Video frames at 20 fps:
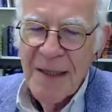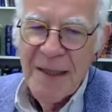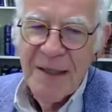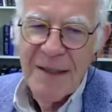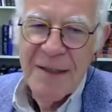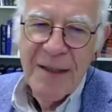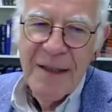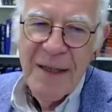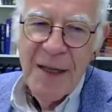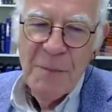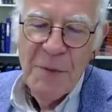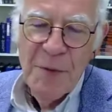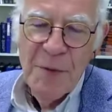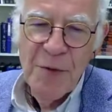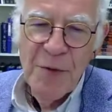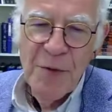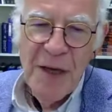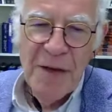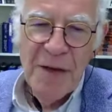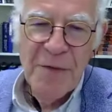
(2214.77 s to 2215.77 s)
It can happen
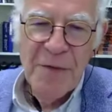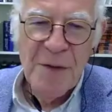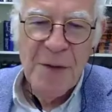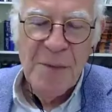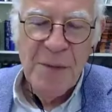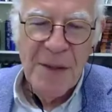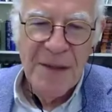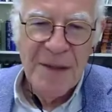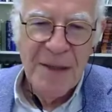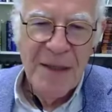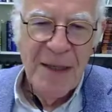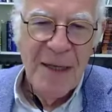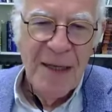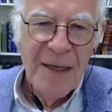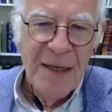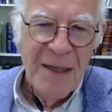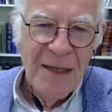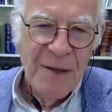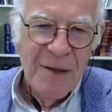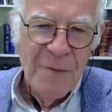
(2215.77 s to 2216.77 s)
to everyone.
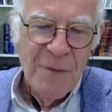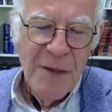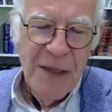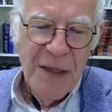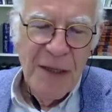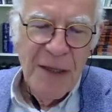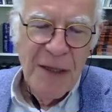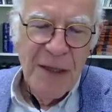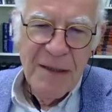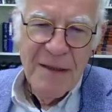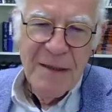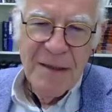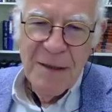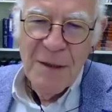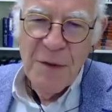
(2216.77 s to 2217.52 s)
We had